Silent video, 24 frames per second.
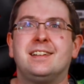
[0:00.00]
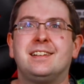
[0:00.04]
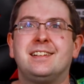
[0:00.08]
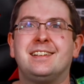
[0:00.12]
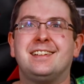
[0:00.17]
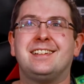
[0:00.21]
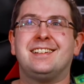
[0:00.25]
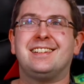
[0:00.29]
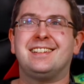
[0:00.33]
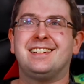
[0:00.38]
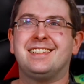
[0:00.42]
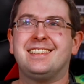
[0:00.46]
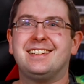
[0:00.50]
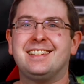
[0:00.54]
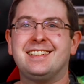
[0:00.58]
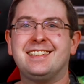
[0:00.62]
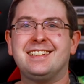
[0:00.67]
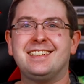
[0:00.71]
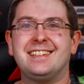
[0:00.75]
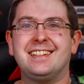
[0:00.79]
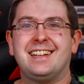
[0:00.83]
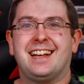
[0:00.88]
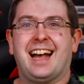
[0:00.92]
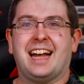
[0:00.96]

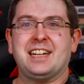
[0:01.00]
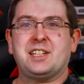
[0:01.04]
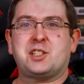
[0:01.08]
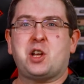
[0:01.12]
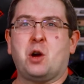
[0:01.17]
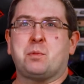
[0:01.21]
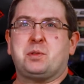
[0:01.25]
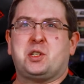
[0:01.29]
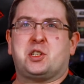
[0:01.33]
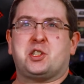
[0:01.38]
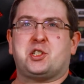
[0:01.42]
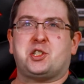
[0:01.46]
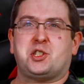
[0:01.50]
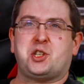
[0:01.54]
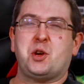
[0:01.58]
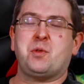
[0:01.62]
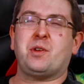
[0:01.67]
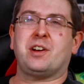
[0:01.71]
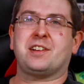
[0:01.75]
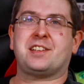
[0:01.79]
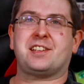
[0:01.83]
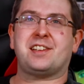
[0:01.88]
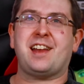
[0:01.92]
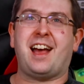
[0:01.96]
I just hope
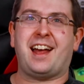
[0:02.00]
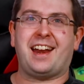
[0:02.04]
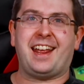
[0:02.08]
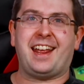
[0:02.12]
Stewart's not